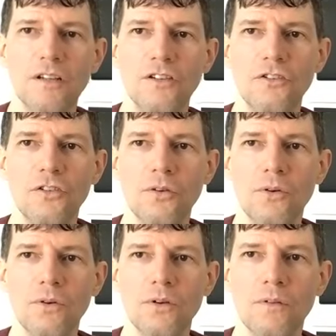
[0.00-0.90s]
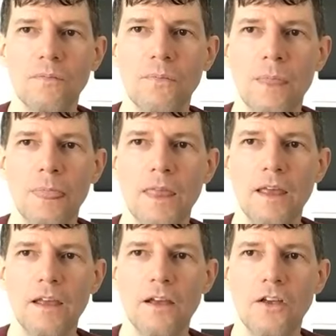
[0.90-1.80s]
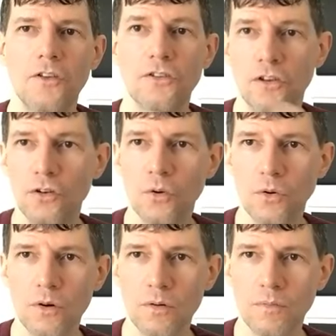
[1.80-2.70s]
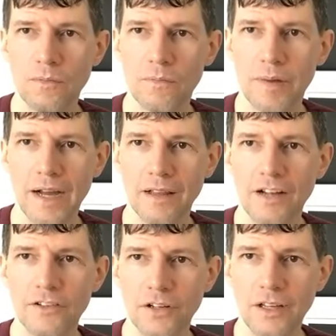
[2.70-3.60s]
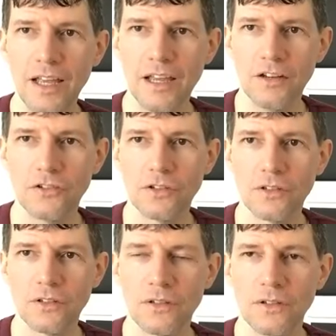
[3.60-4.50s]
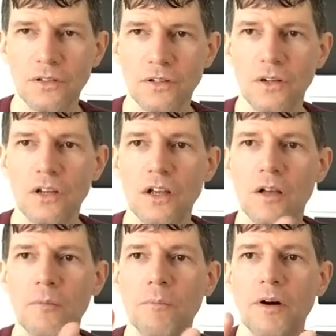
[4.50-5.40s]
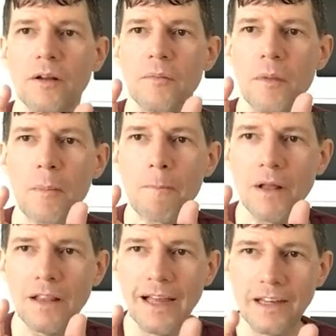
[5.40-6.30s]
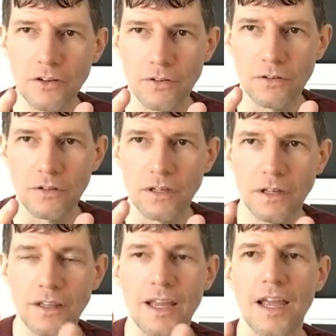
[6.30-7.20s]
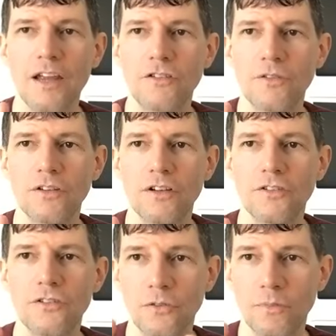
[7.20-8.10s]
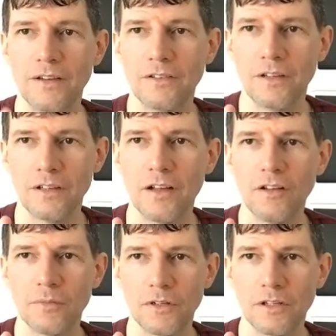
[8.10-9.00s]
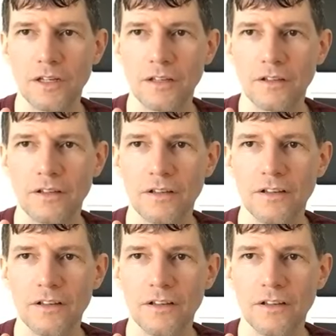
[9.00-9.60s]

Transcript: the tissue is your biological age, but molecularly, the age of the tissue is based on the telomere length.